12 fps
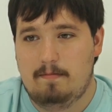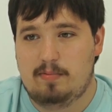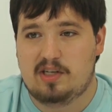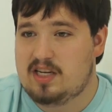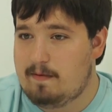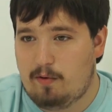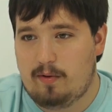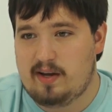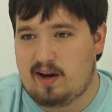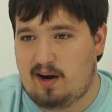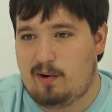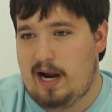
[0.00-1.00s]
but just never
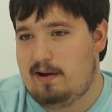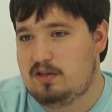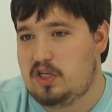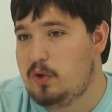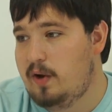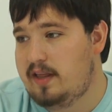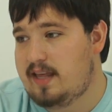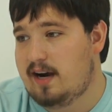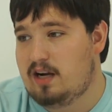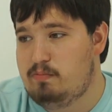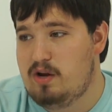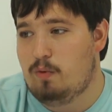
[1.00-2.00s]
really got around to it
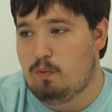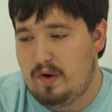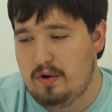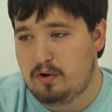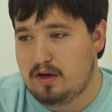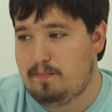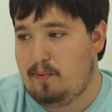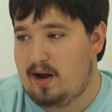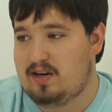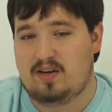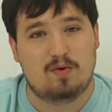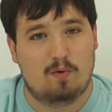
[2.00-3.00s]
that could be a real good
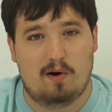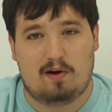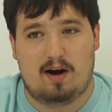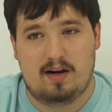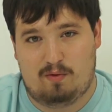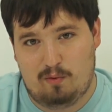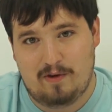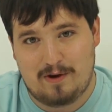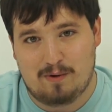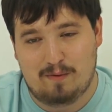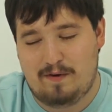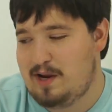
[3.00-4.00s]
project to work on, a really
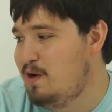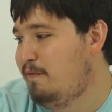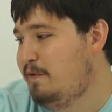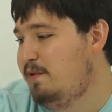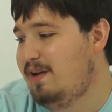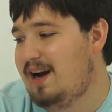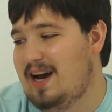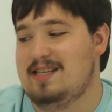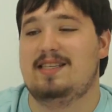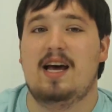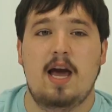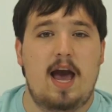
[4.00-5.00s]
cool video for you
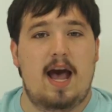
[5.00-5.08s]
guys.